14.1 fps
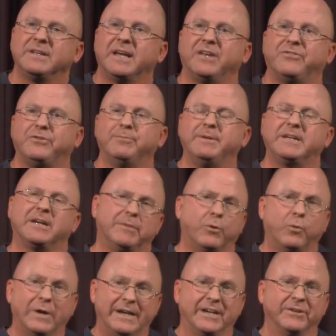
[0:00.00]
as you become
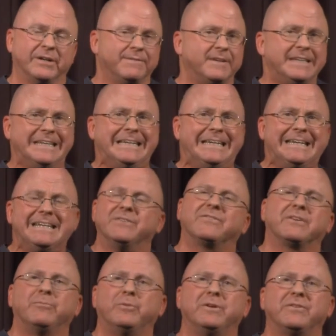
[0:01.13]
aware of a need in
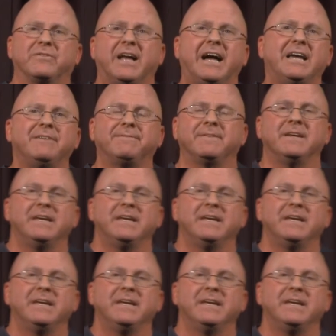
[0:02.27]
someone's life.